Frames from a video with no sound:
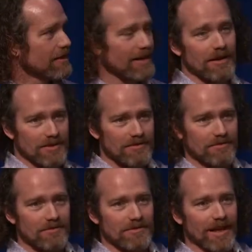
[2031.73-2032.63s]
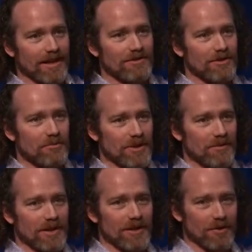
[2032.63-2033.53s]
That was like a 2-minute
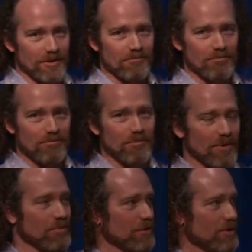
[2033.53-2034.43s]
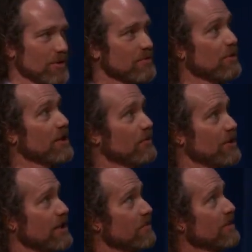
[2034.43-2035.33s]
video on a blowtorch burning wood
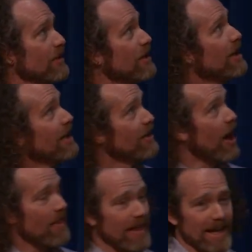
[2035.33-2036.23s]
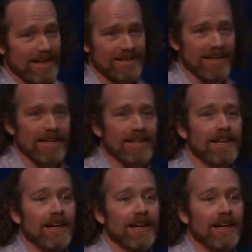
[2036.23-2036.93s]
chips, so not that exciting.